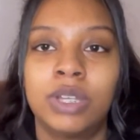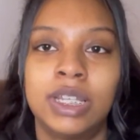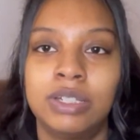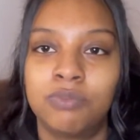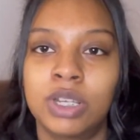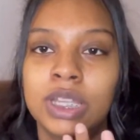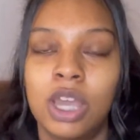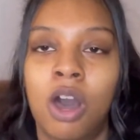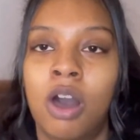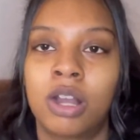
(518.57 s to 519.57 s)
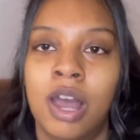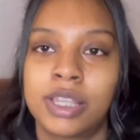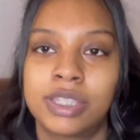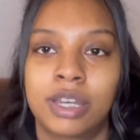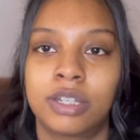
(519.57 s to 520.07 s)
really all
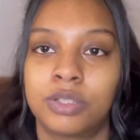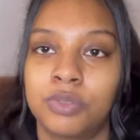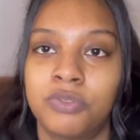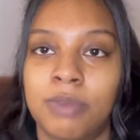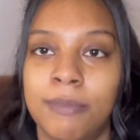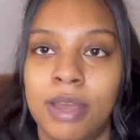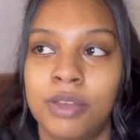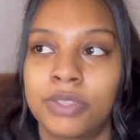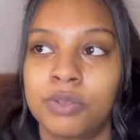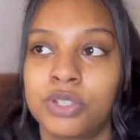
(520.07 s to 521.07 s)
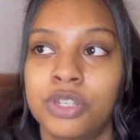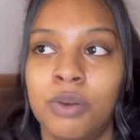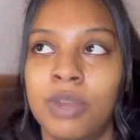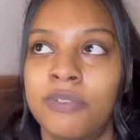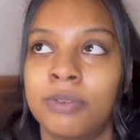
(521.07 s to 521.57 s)
got stuck at the roof of my mouth. There was no
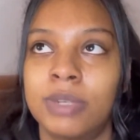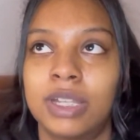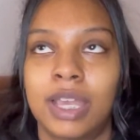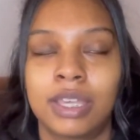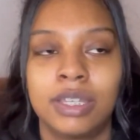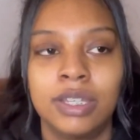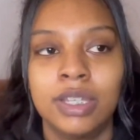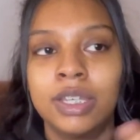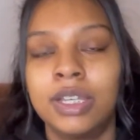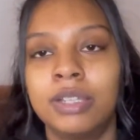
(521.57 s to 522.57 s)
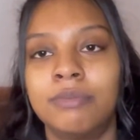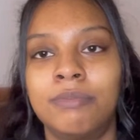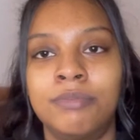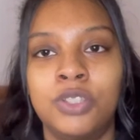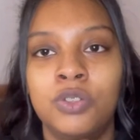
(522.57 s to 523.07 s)
way for me to like
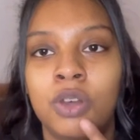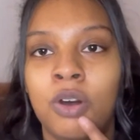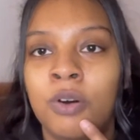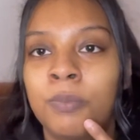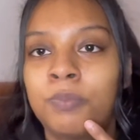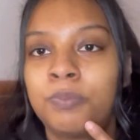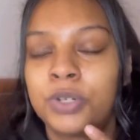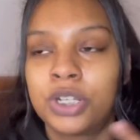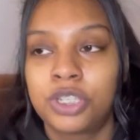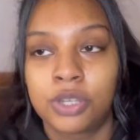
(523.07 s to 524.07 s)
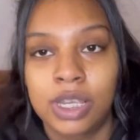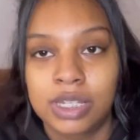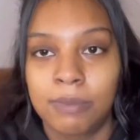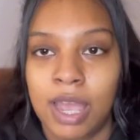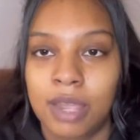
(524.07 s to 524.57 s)
do the whole put it straight
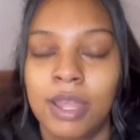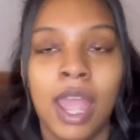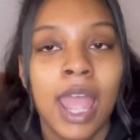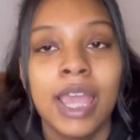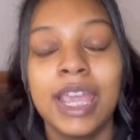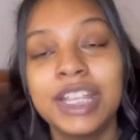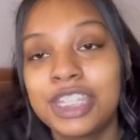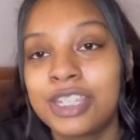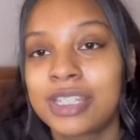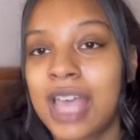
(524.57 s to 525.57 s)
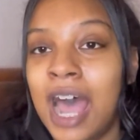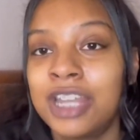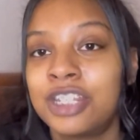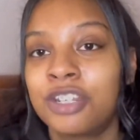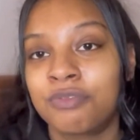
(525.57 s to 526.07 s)
to the back. It's just, I
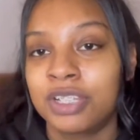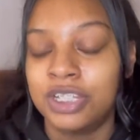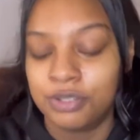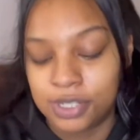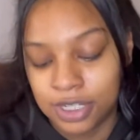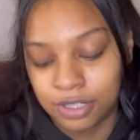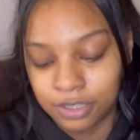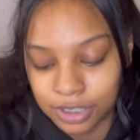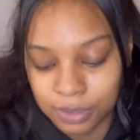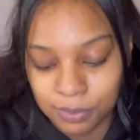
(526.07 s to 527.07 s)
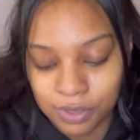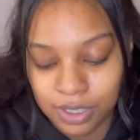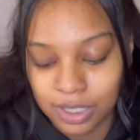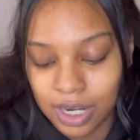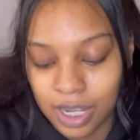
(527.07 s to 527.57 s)
just don't really do cereal
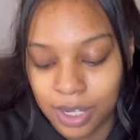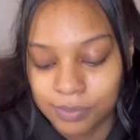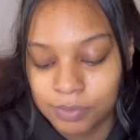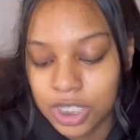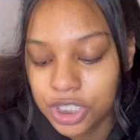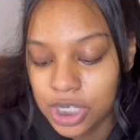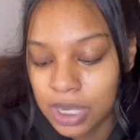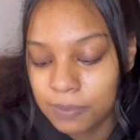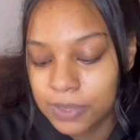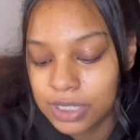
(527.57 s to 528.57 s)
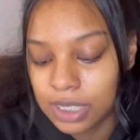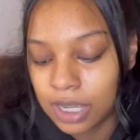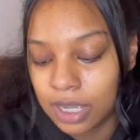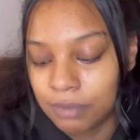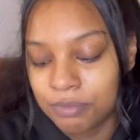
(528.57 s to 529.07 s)
anymore. Chips,
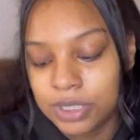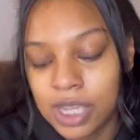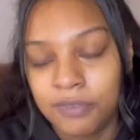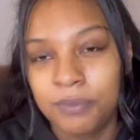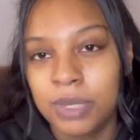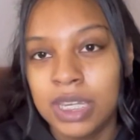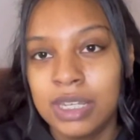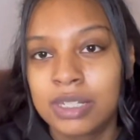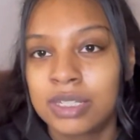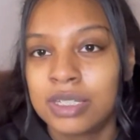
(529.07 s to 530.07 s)
tough meat,